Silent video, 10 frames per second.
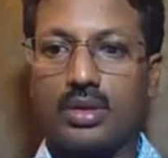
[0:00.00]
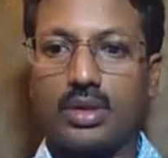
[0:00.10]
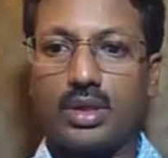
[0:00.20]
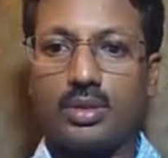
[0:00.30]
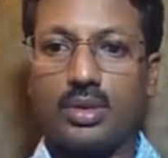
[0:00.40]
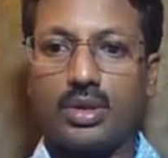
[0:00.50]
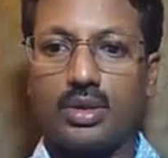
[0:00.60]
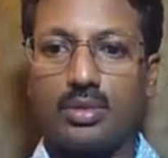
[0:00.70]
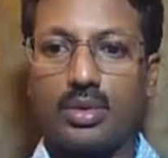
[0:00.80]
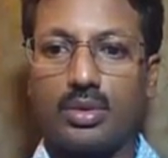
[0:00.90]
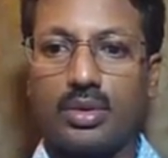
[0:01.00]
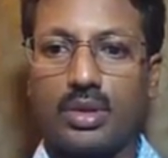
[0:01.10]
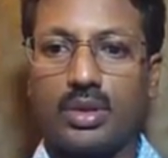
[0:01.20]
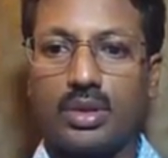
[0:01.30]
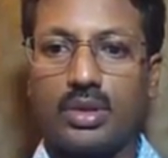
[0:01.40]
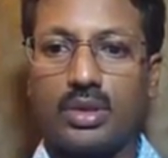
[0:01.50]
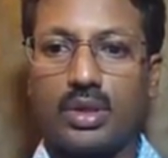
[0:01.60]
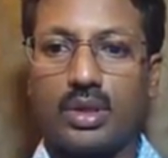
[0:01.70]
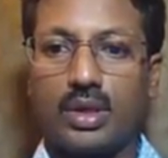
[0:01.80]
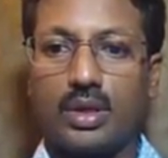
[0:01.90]
So dimension between
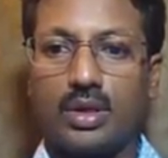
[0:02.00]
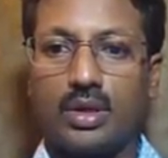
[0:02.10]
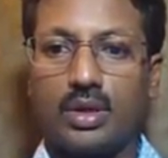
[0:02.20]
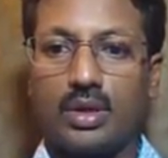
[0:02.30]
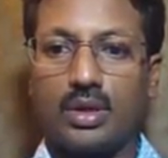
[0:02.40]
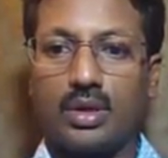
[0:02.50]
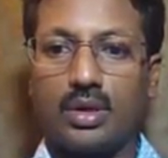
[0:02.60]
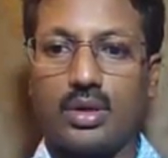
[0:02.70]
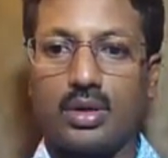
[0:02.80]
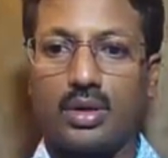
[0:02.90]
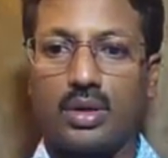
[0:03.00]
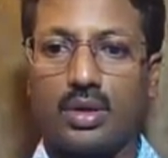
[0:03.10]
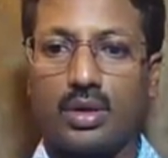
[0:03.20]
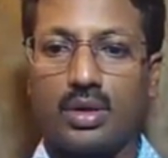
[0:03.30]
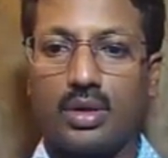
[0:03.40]
this line and